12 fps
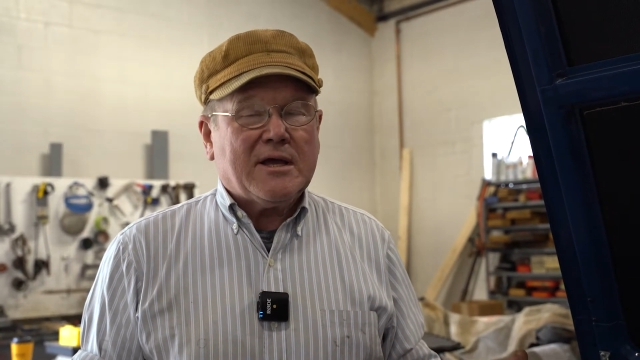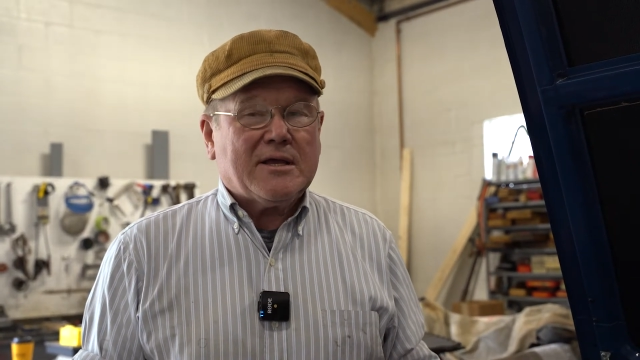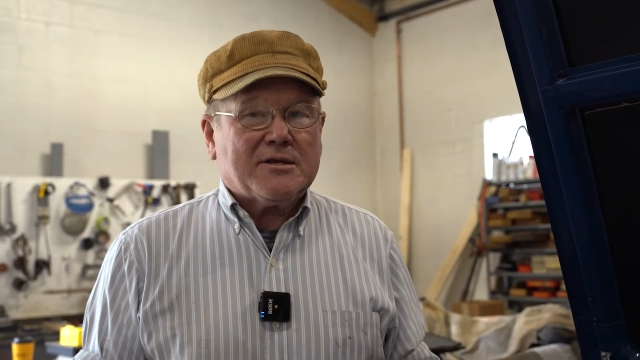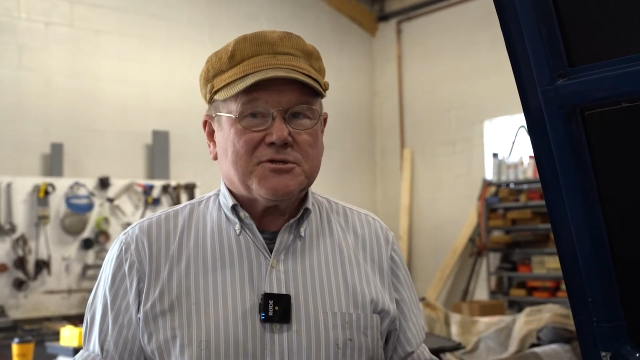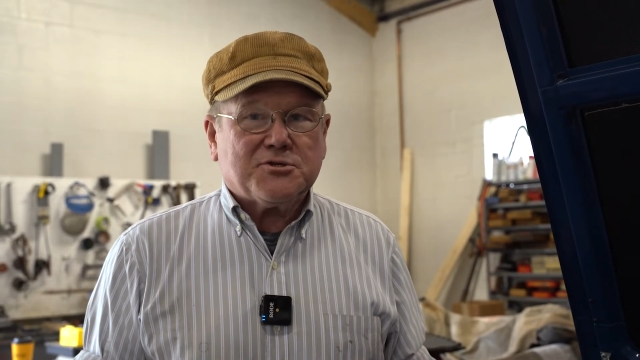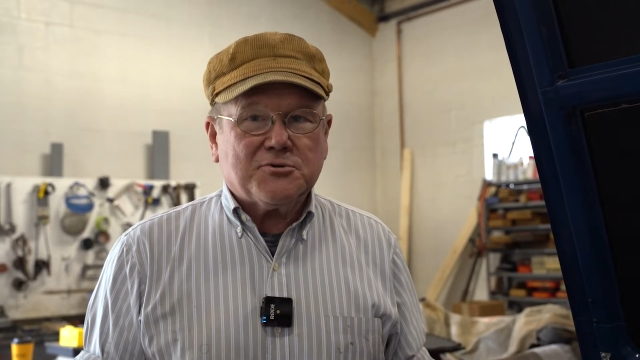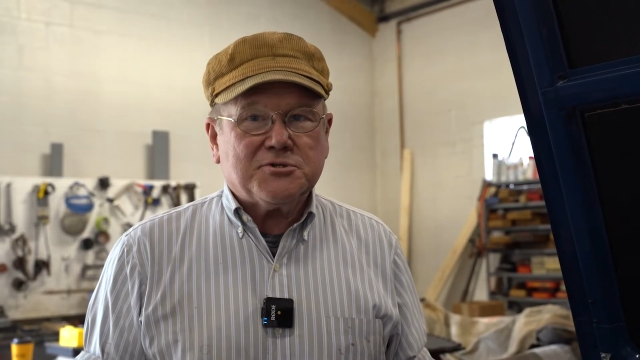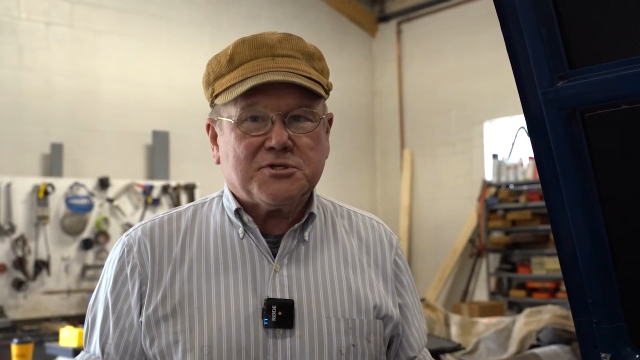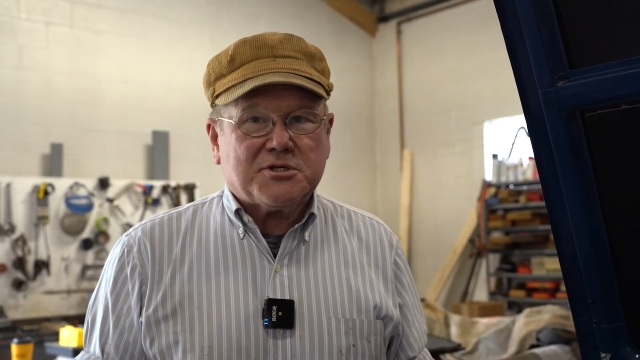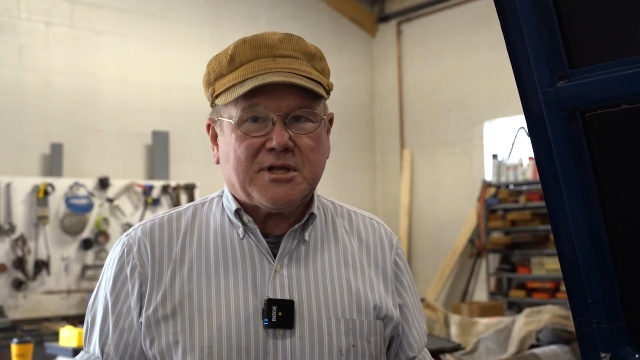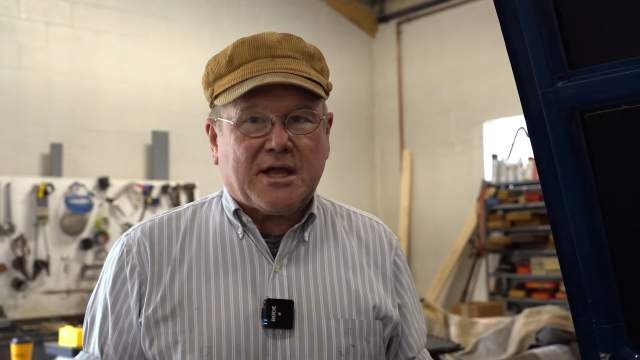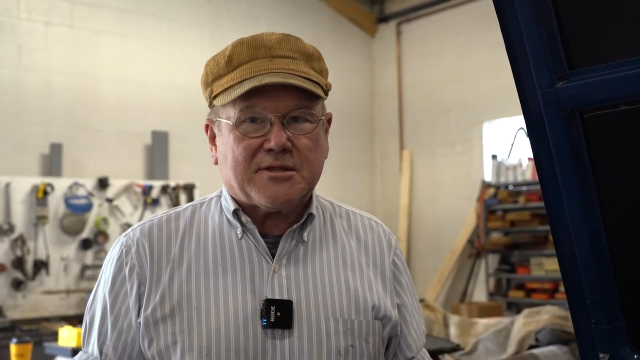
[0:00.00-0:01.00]
And as soon as
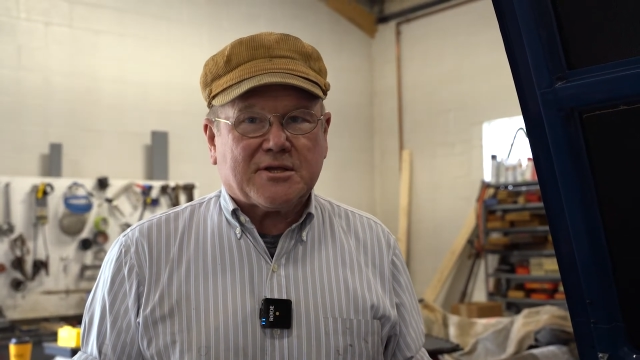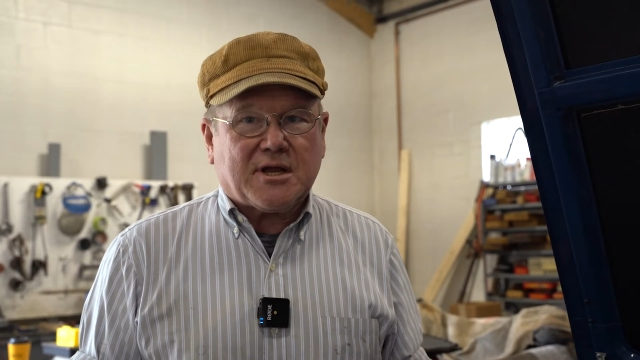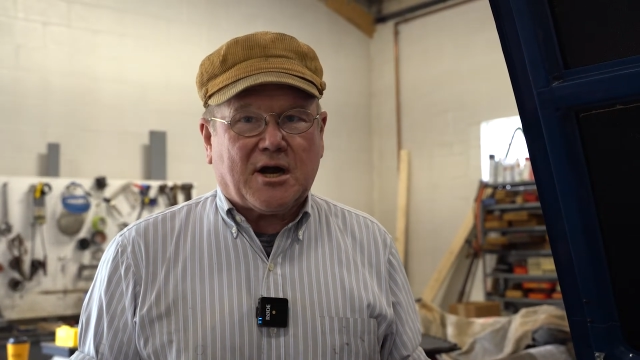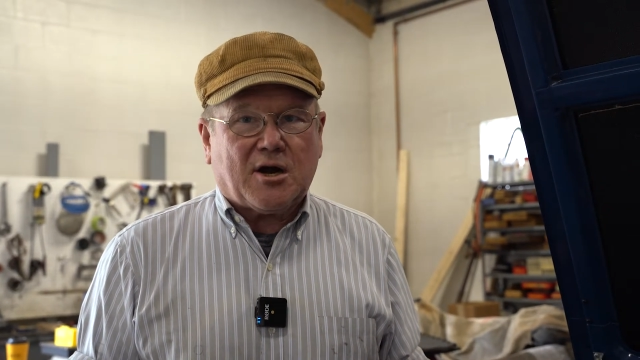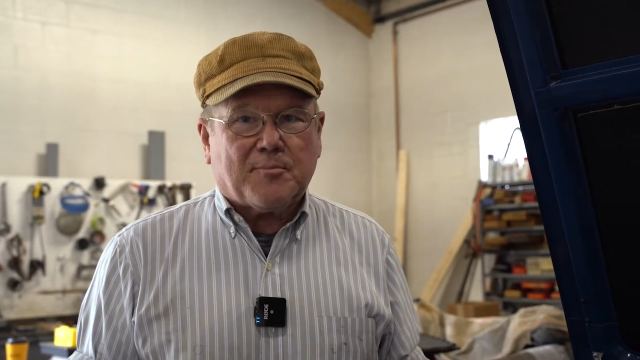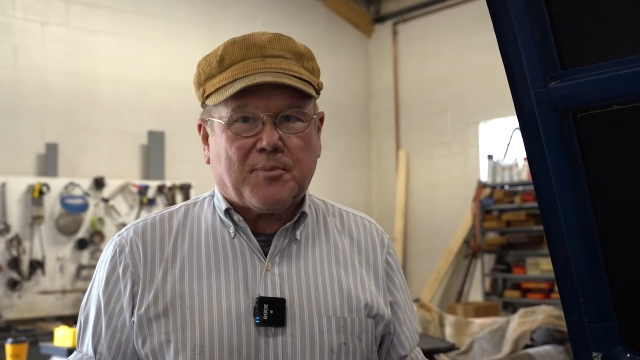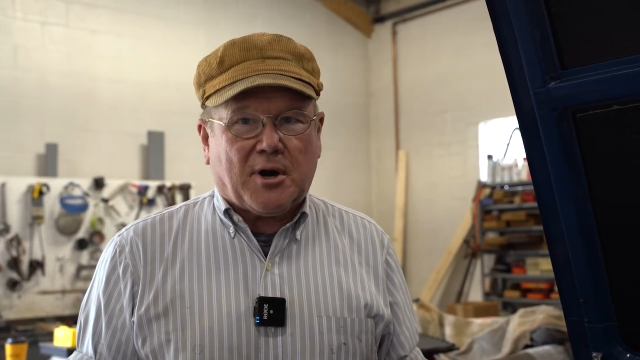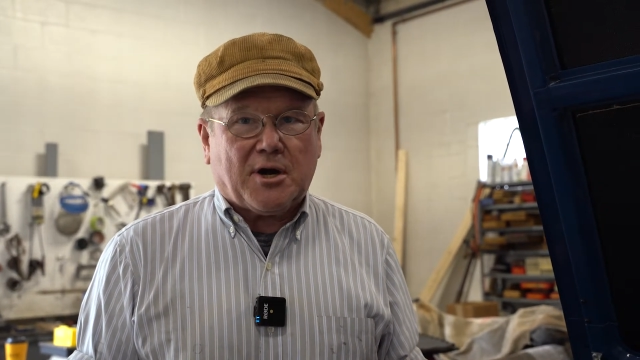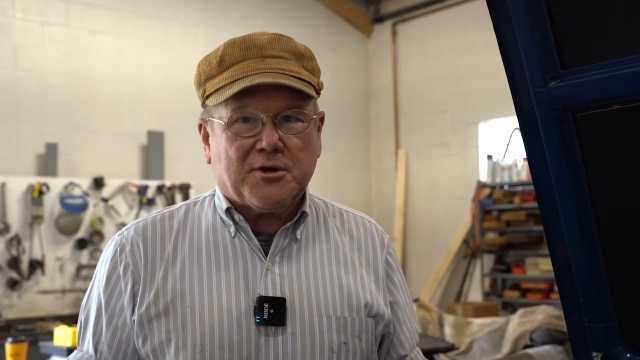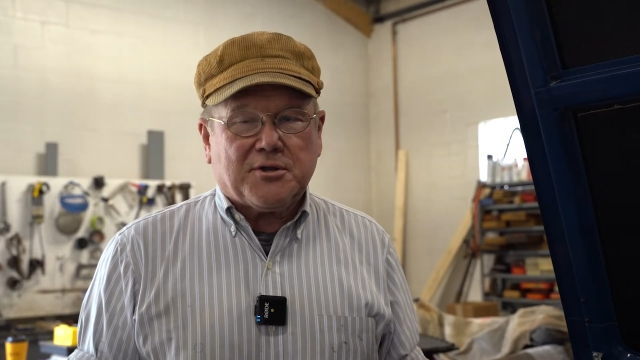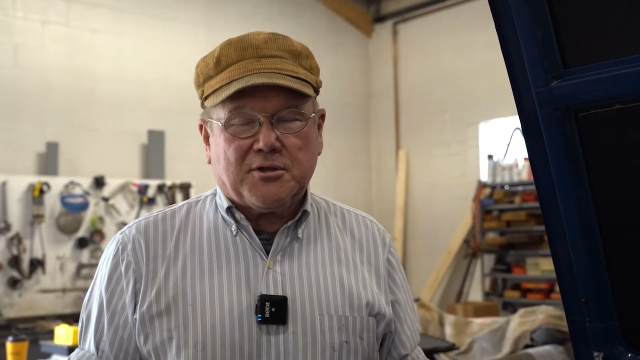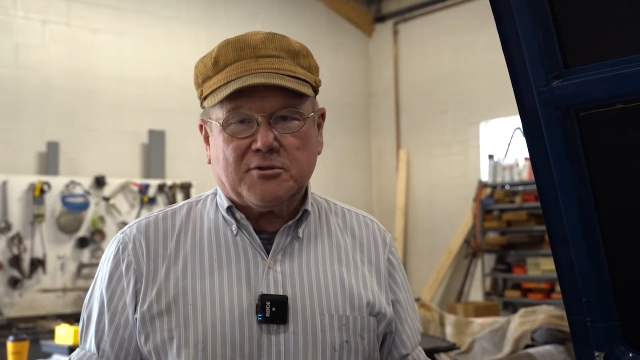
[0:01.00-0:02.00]
you take the car
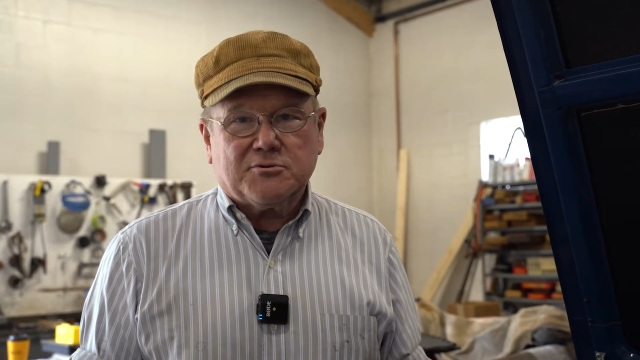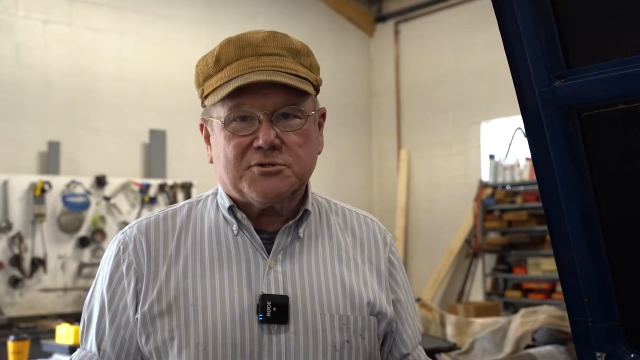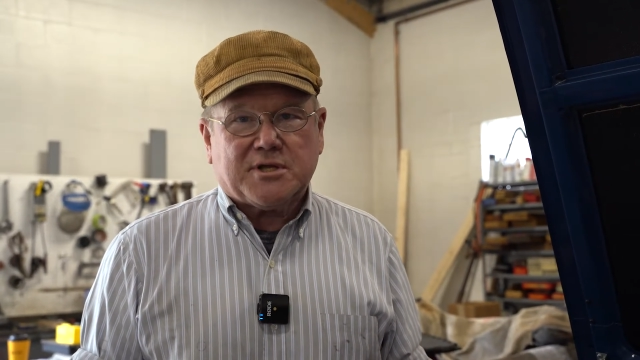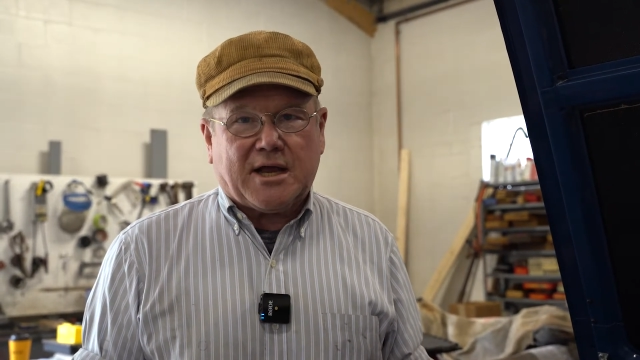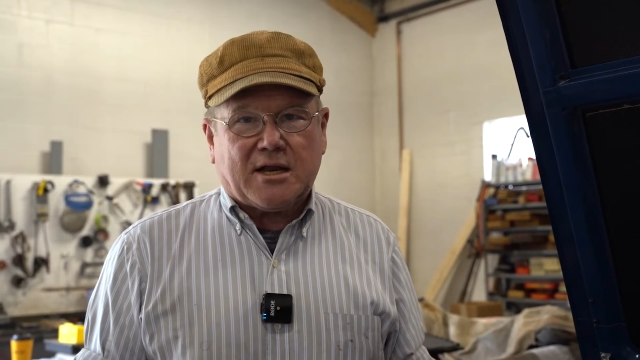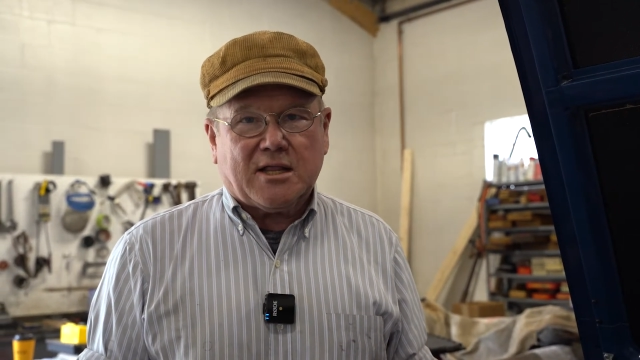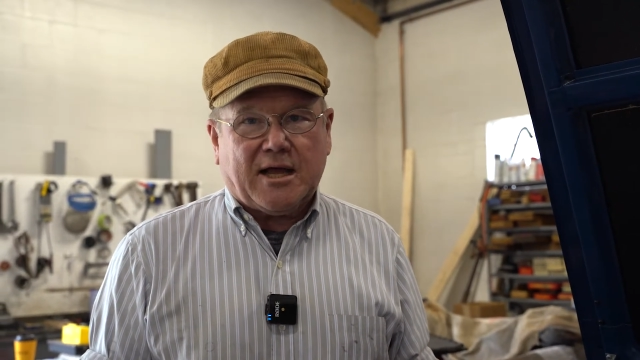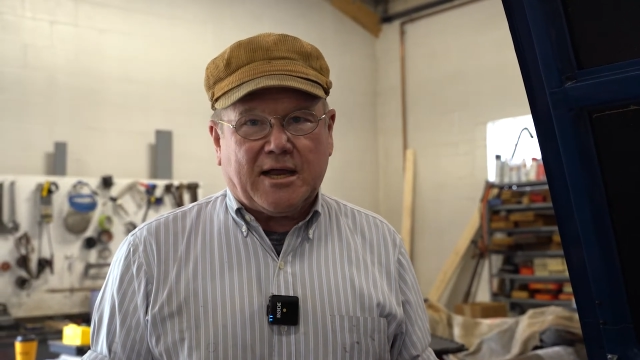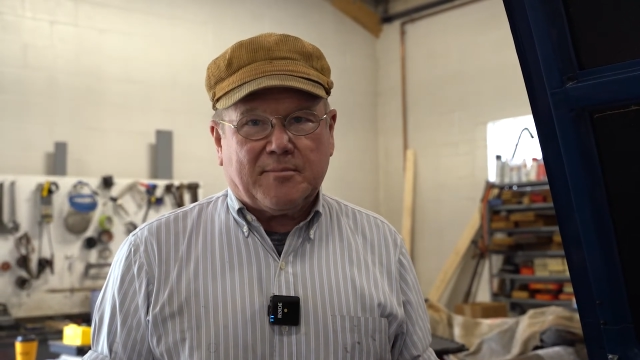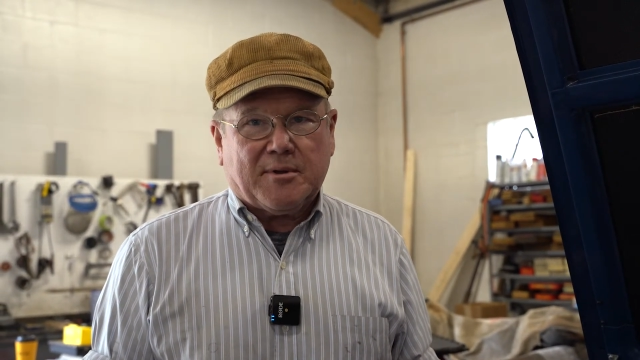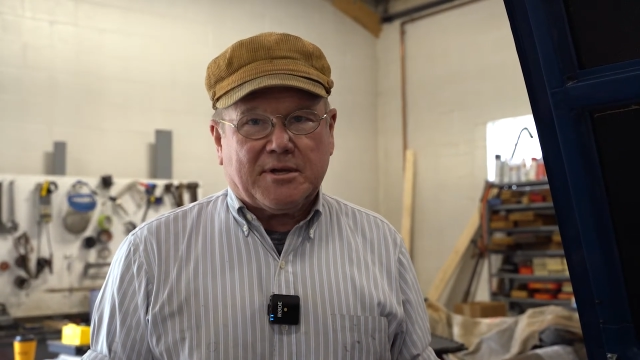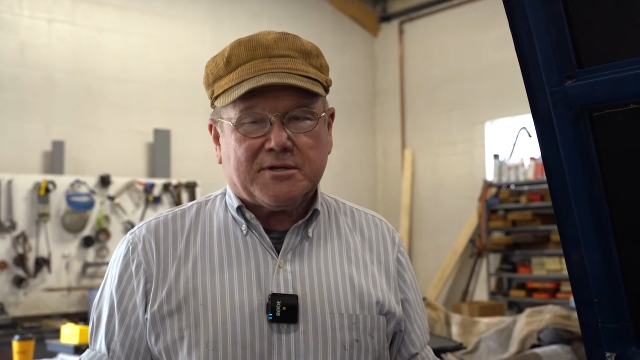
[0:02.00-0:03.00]
apart, you lose that
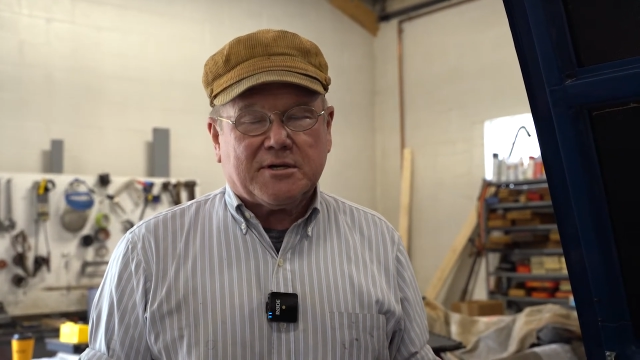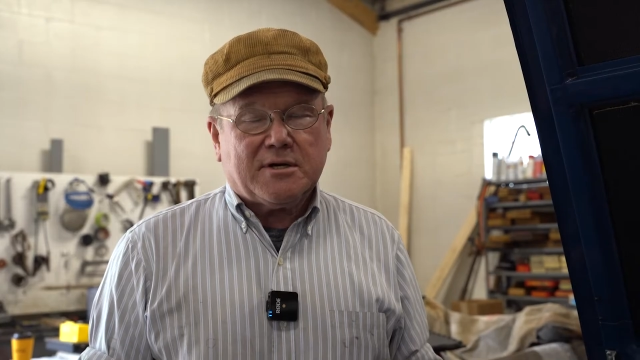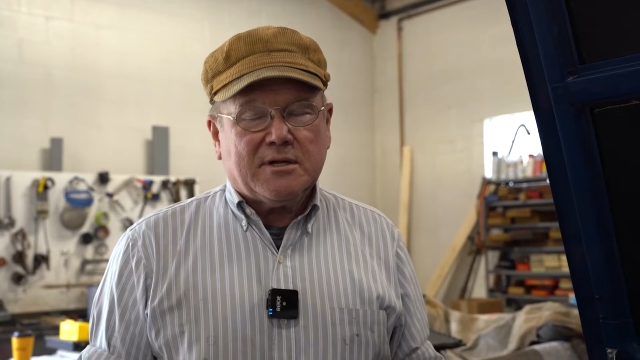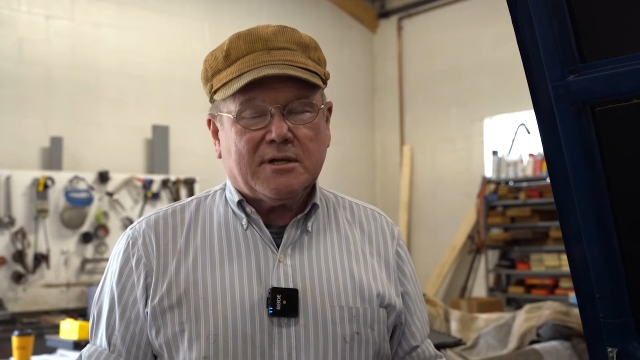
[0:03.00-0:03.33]
alignment.